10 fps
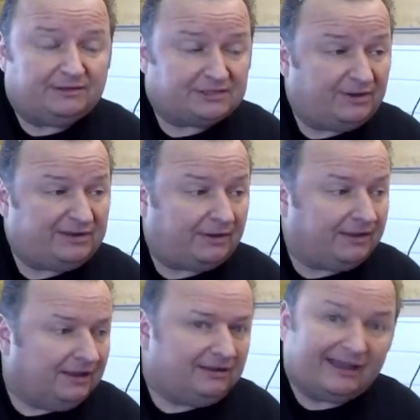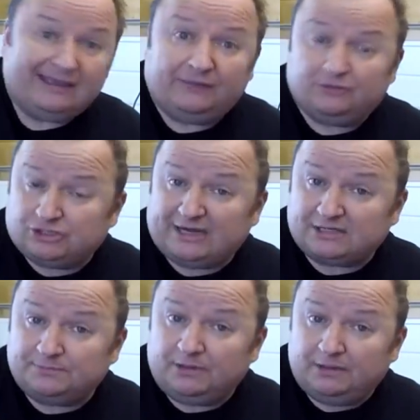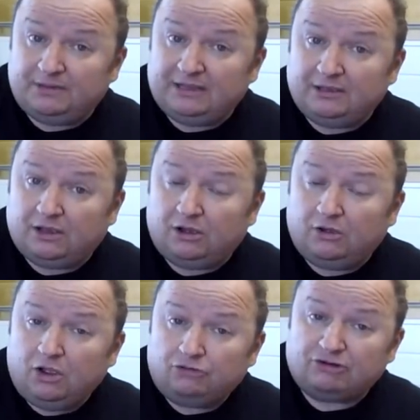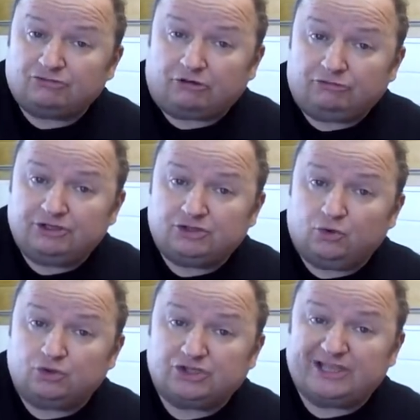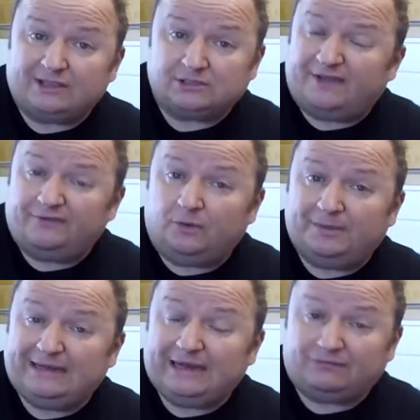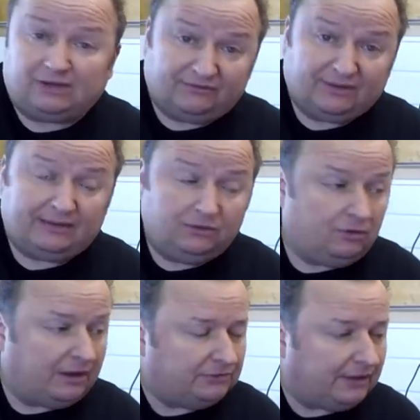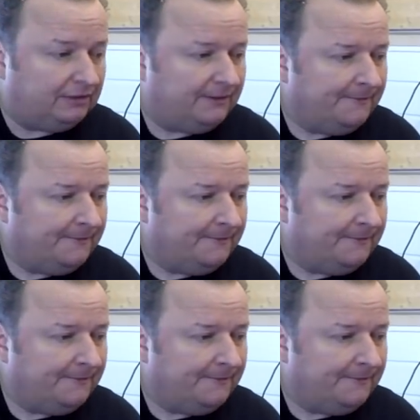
So anyway, lucky enough I still had some Retro Restore stickers. I haven't got many left, I'll have to get a new load done.